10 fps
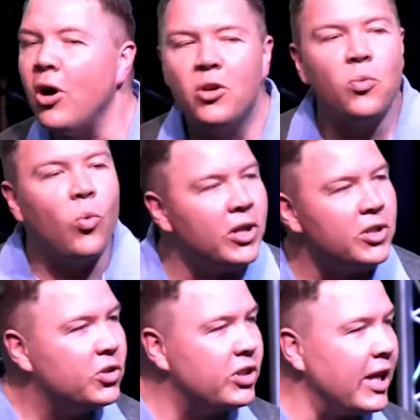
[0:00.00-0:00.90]
God
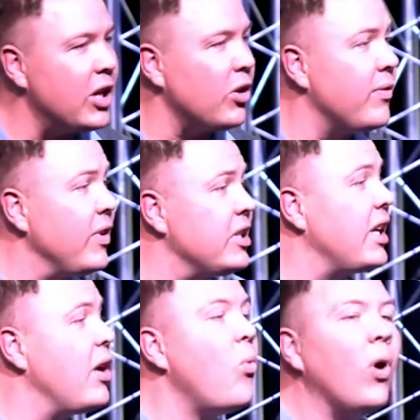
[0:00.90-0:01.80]
wants to take you on an
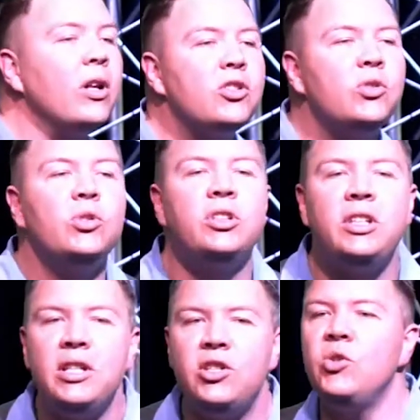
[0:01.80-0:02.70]
adventure. He wants to
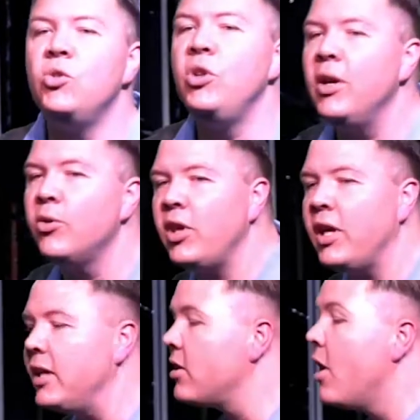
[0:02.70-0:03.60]
teach you new
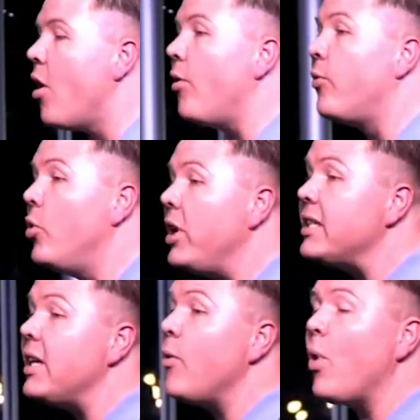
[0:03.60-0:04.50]
things of who he is.